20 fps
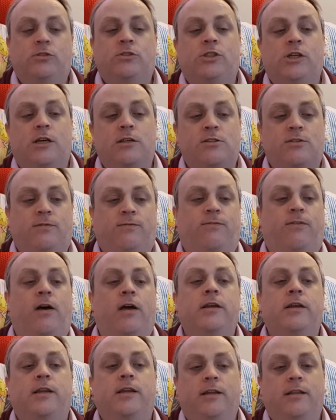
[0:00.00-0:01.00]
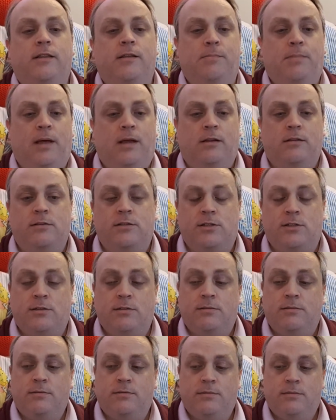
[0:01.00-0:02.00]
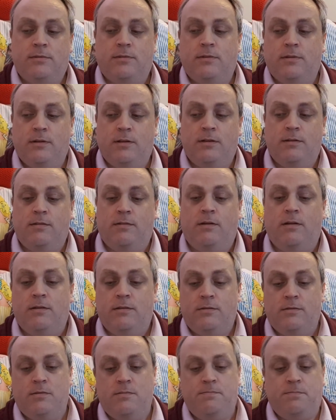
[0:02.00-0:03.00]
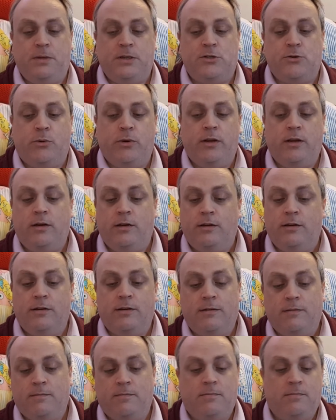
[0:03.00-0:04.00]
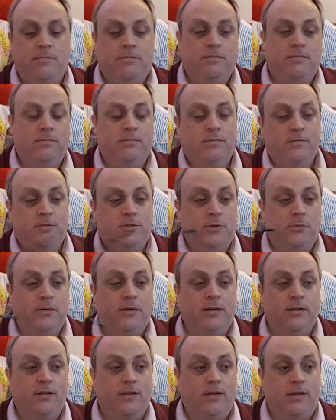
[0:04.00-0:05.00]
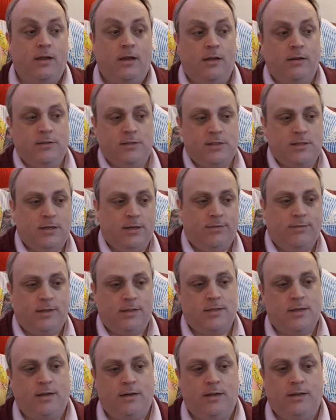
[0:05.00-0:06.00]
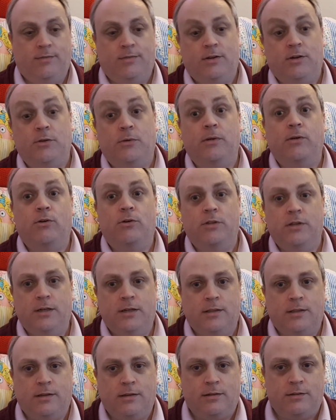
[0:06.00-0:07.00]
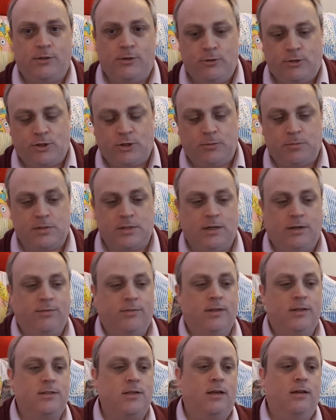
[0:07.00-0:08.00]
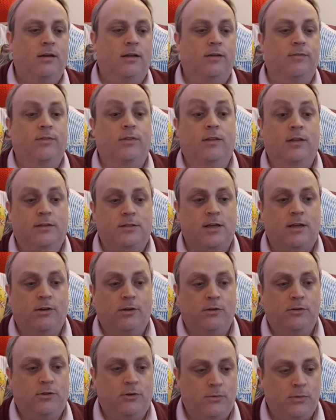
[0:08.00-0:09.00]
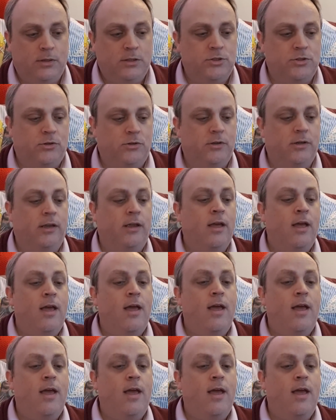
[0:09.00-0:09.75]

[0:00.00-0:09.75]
just finding the balance between doing the yarn stuff that I love and doing all the other YouTube stuff that I love and that I know you enjoy.